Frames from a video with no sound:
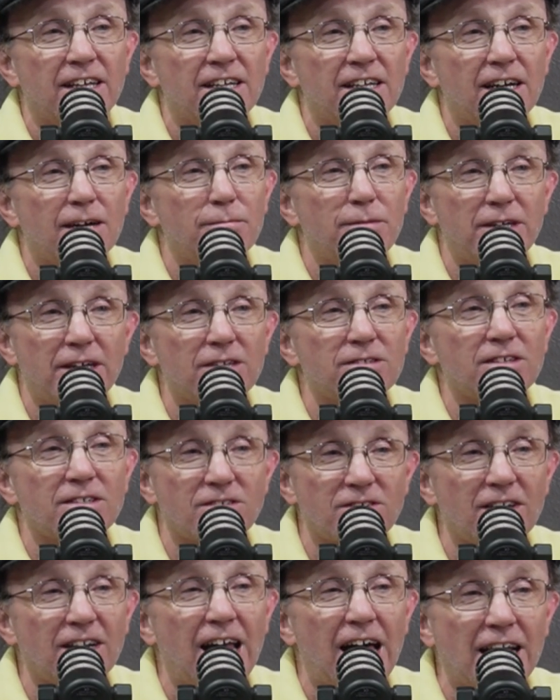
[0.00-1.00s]
I mean,
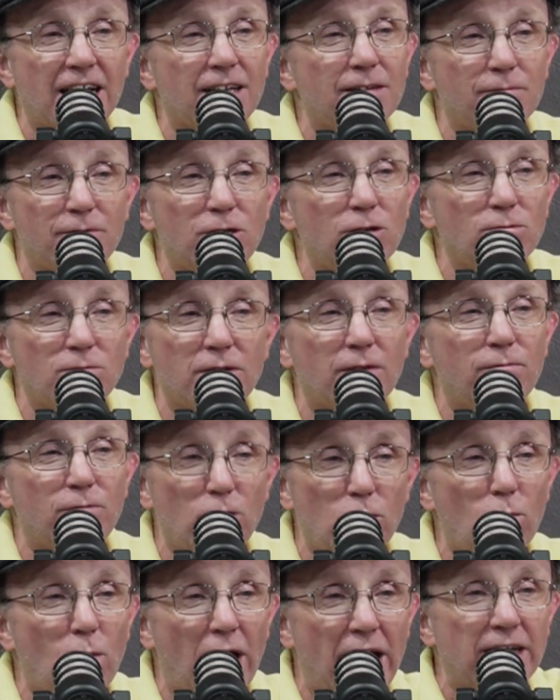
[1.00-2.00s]
there's a lot of if
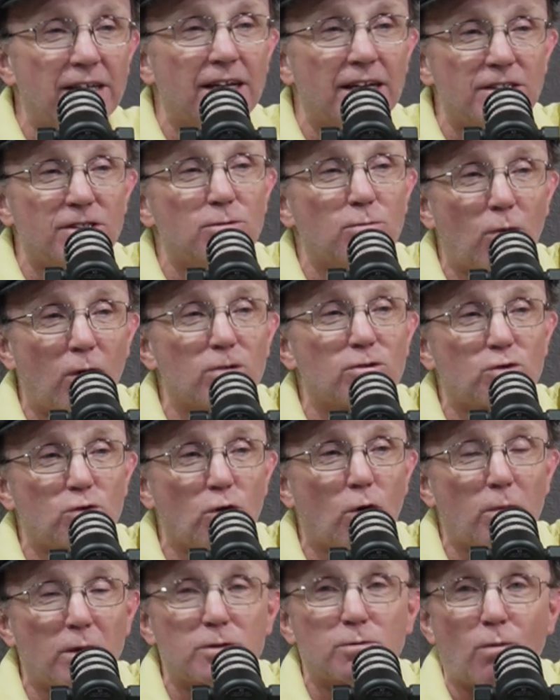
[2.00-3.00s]
you went and you weren't
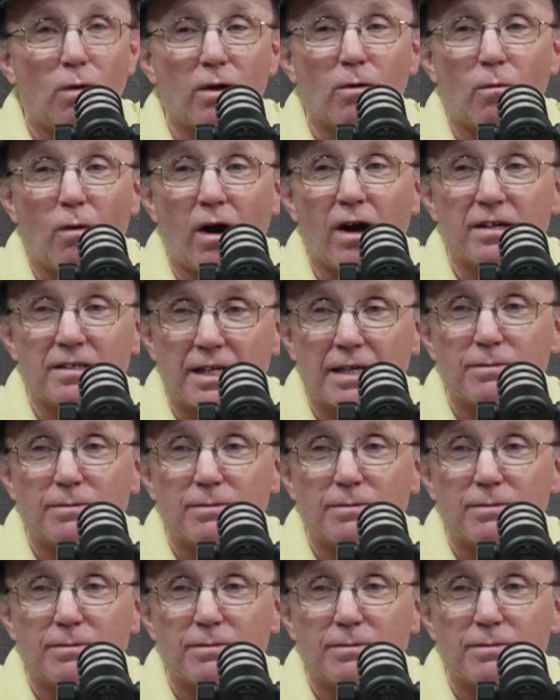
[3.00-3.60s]
sure which one it was,